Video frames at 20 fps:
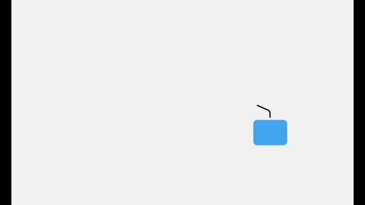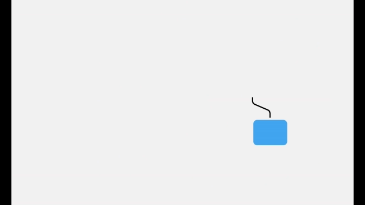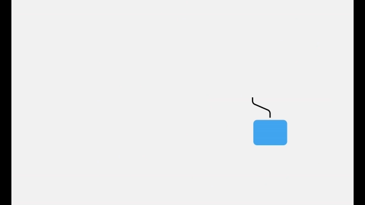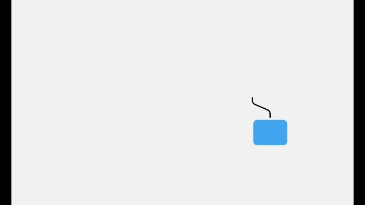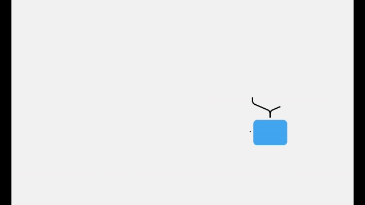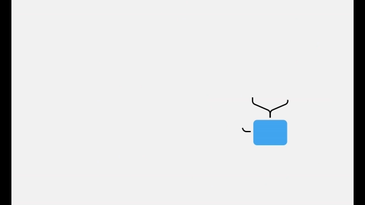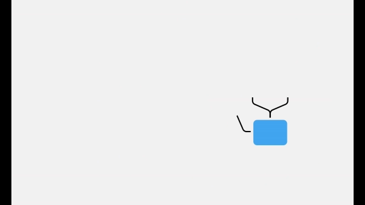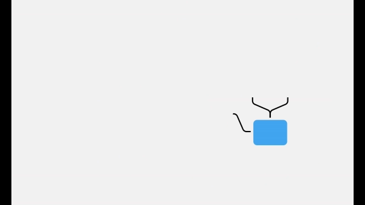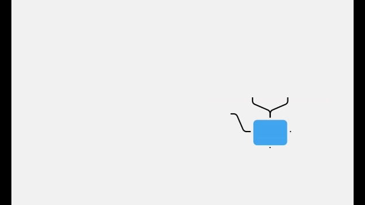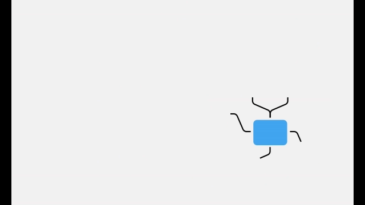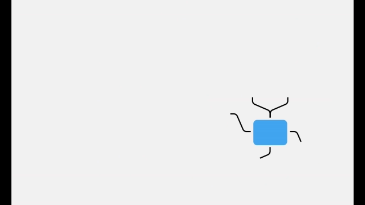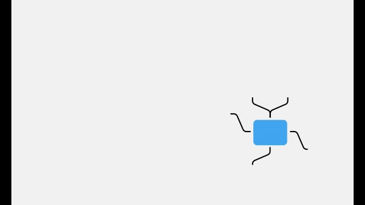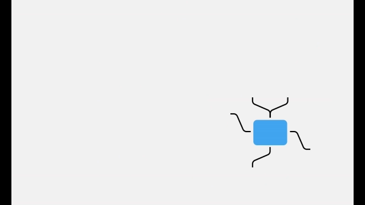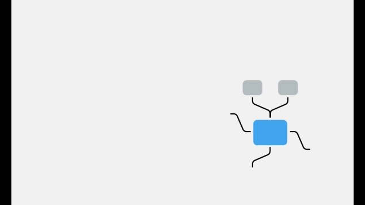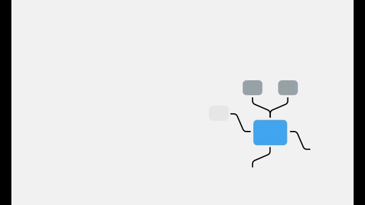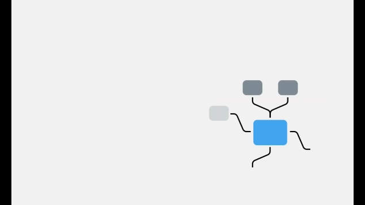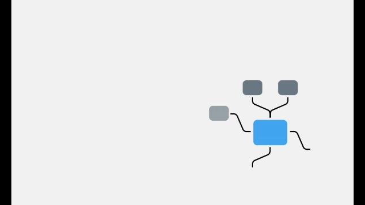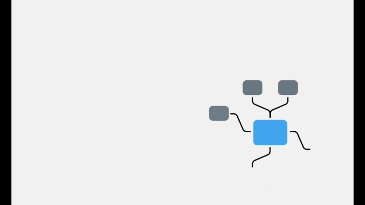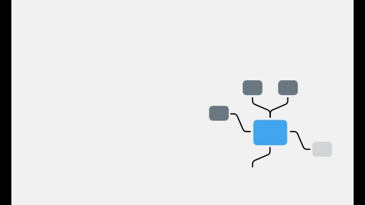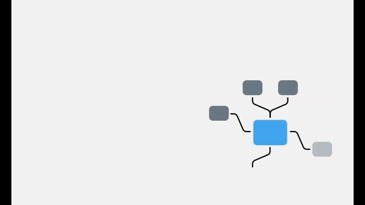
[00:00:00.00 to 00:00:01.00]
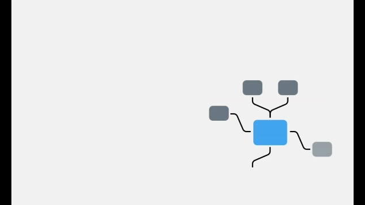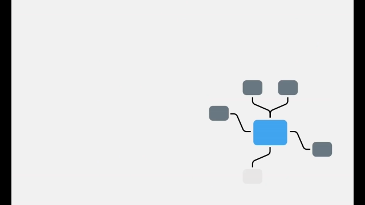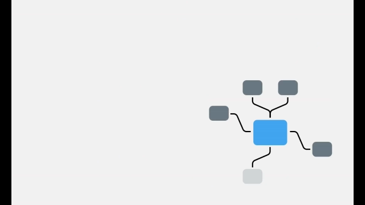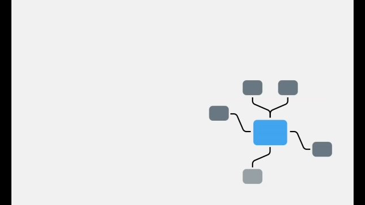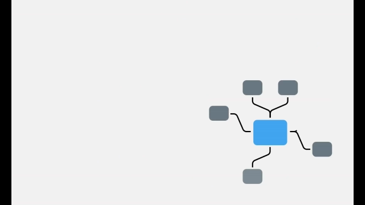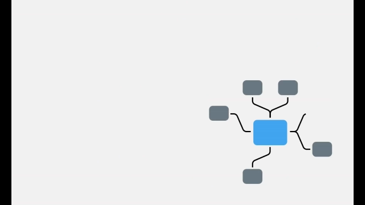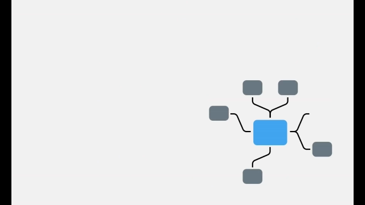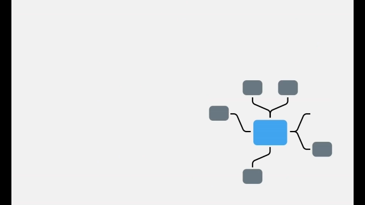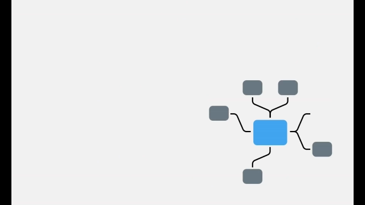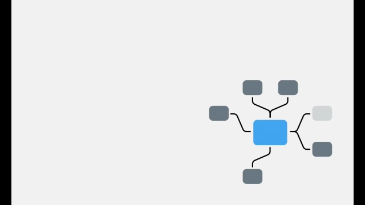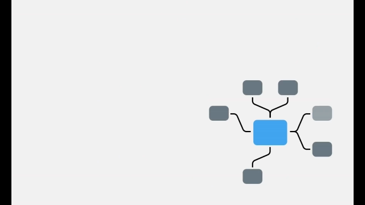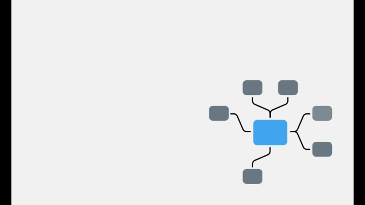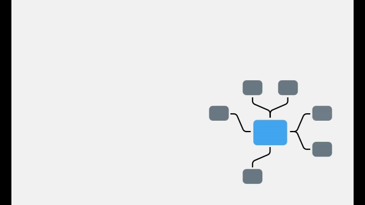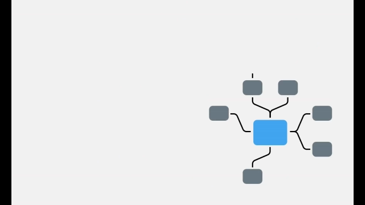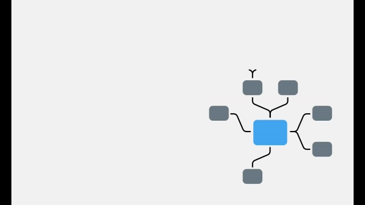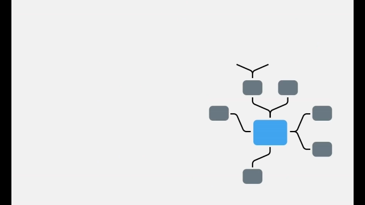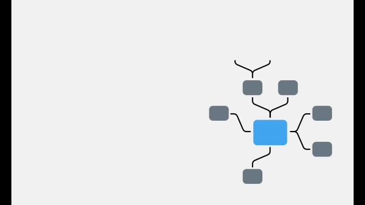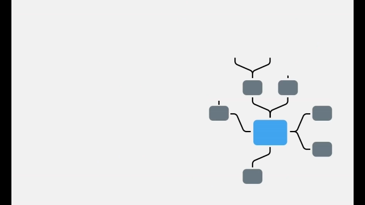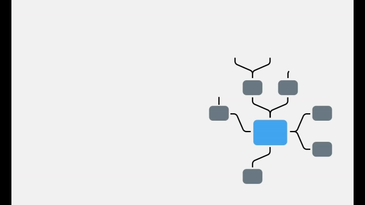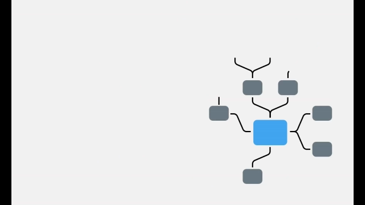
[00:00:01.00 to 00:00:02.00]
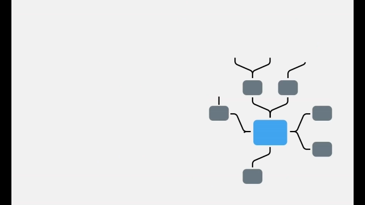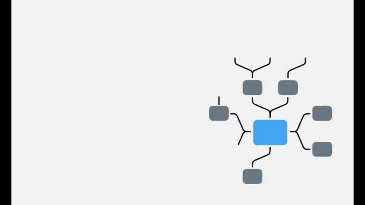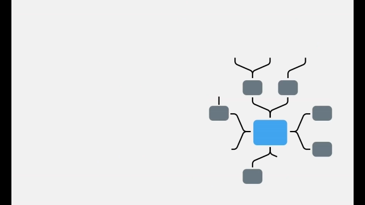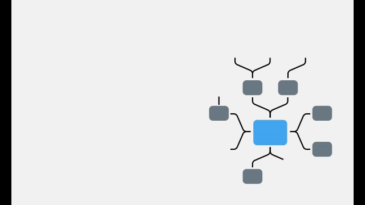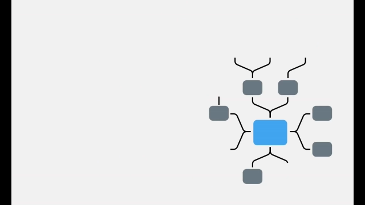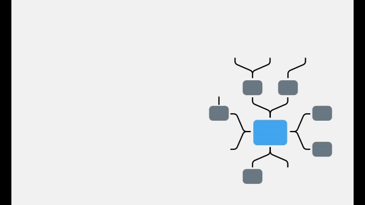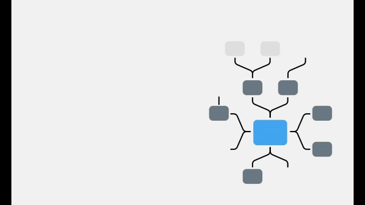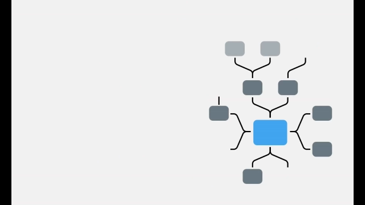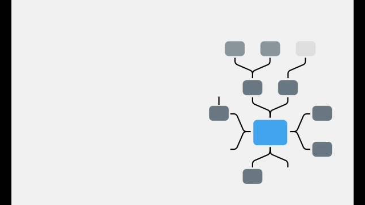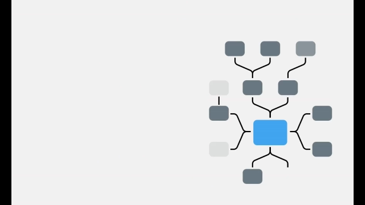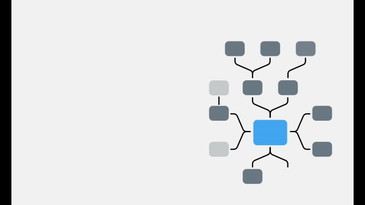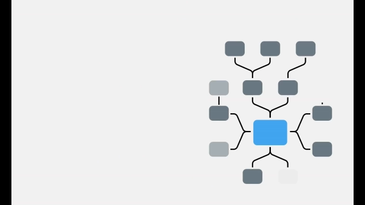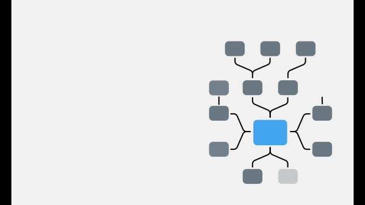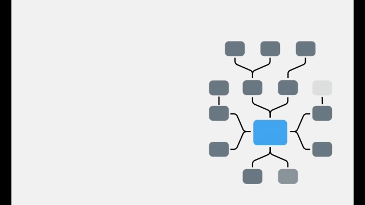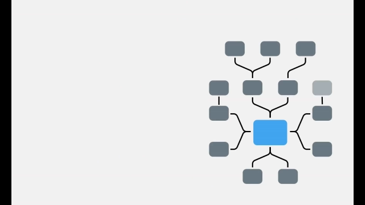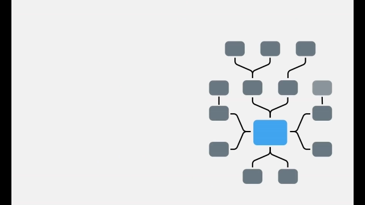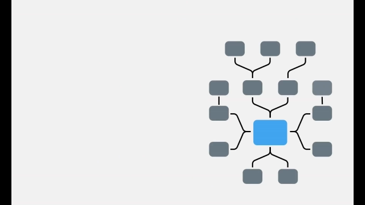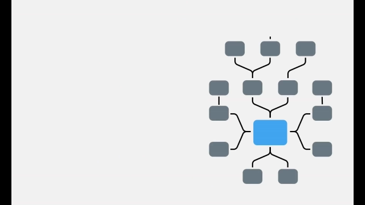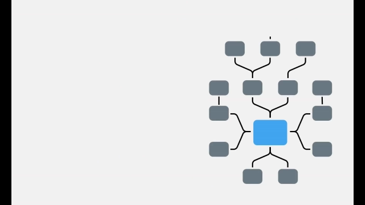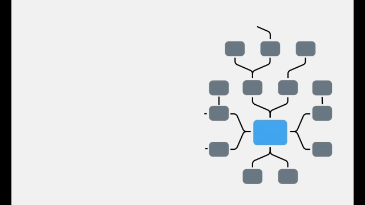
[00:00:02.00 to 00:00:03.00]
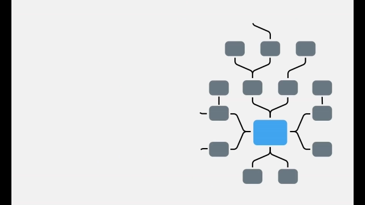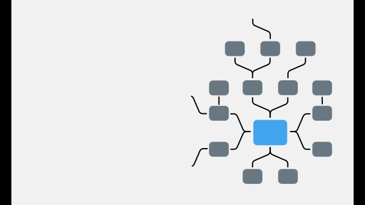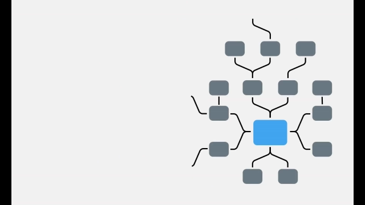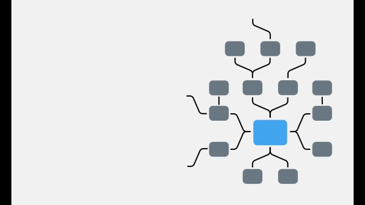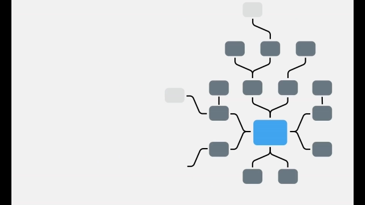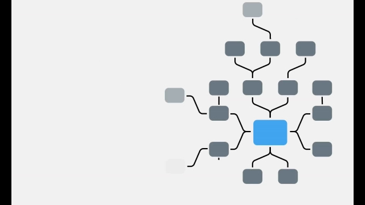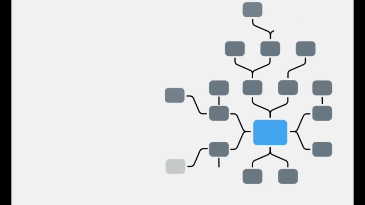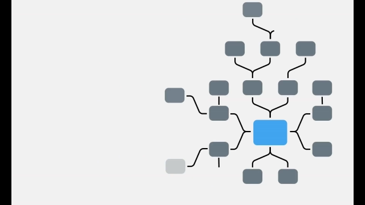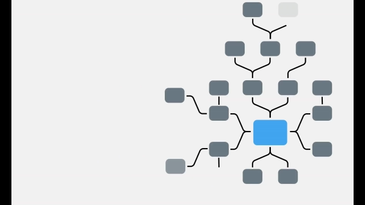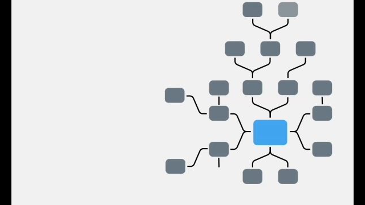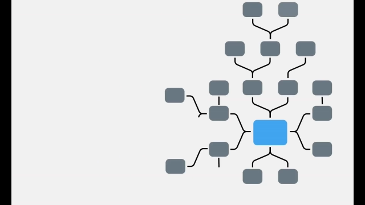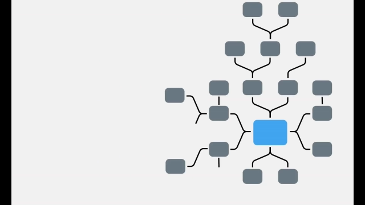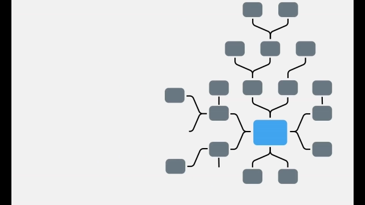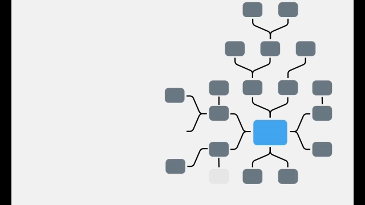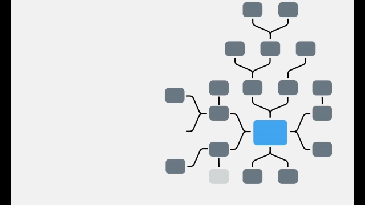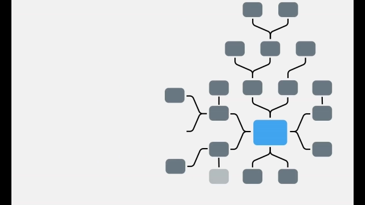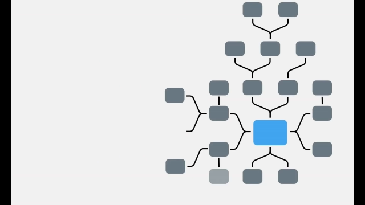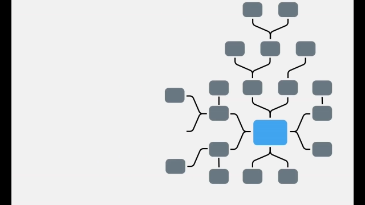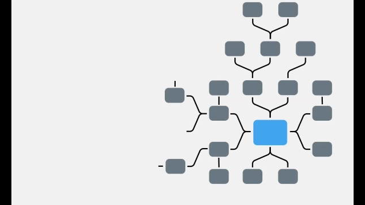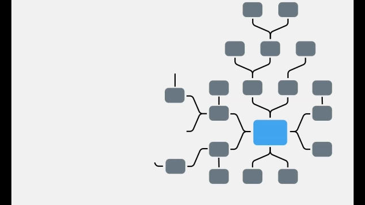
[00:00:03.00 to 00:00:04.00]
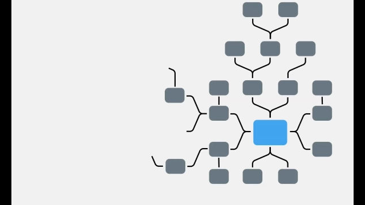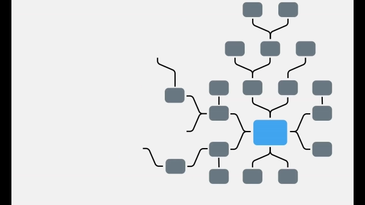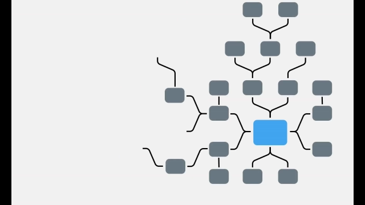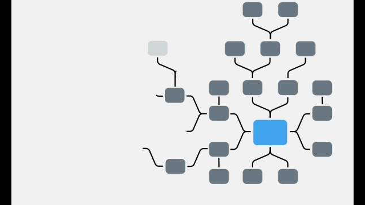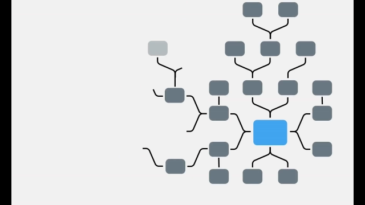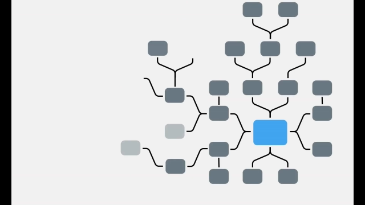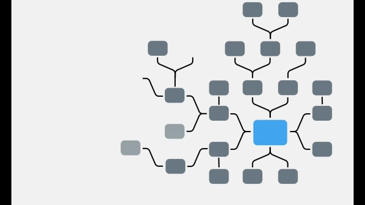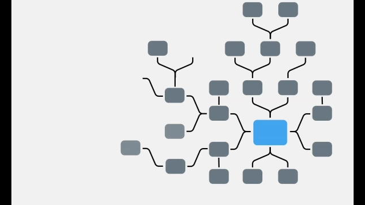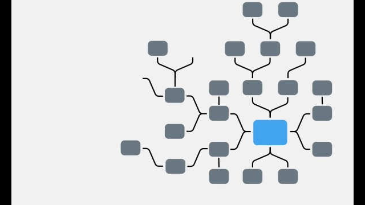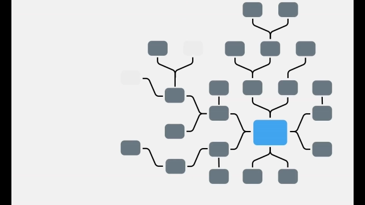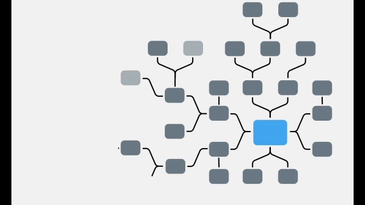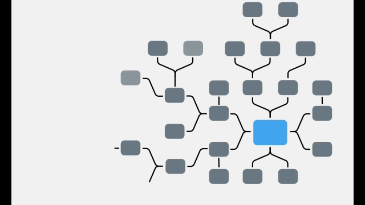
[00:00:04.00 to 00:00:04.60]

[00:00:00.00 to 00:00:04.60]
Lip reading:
(no speaker visible)